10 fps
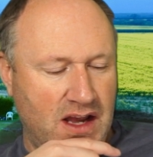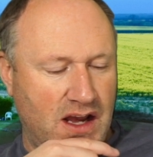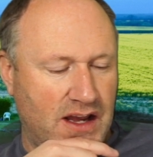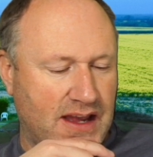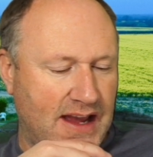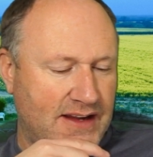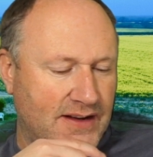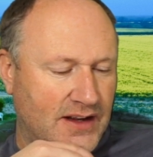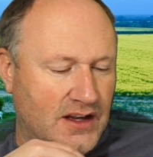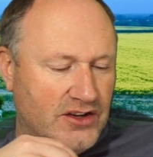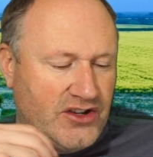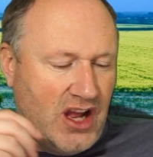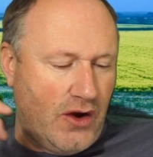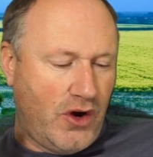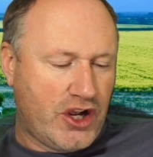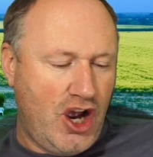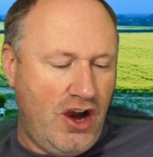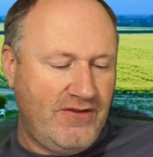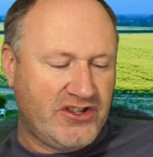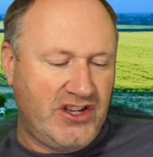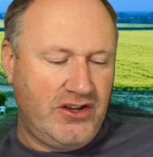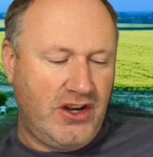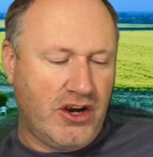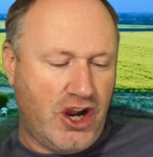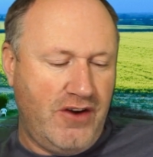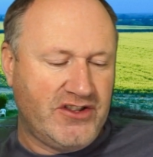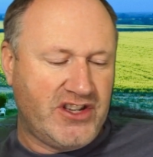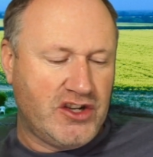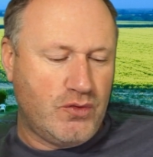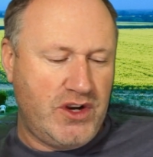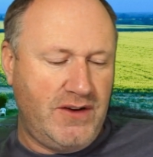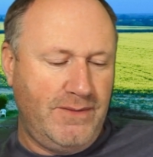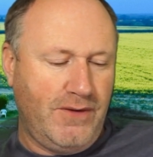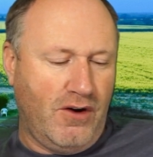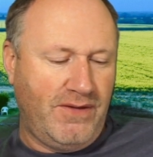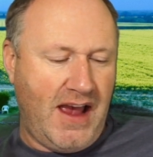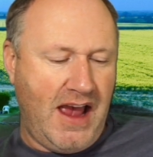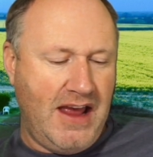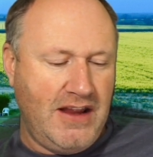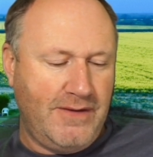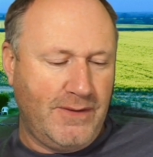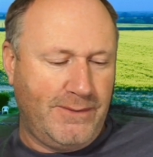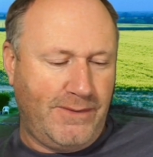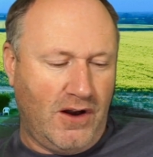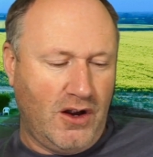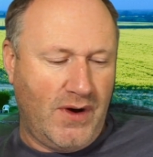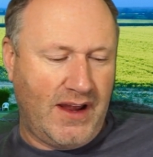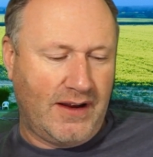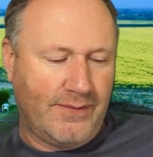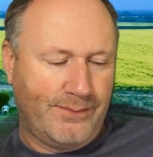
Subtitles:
Okay, so occurrences which involve any of the following.